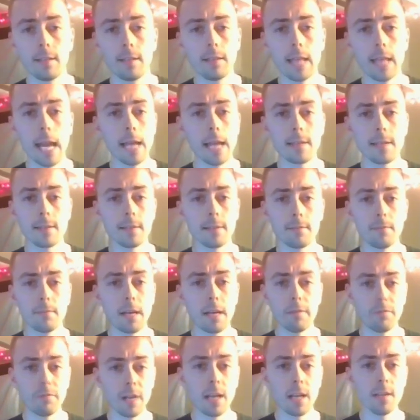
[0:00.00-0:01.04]
That, my
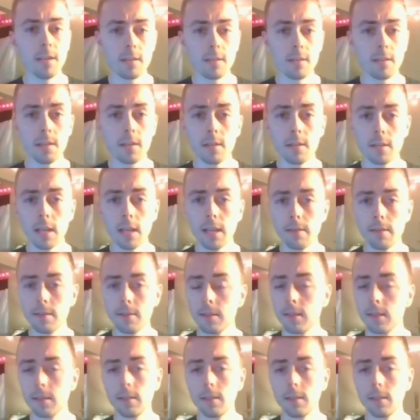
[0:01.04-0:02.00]
friends, is a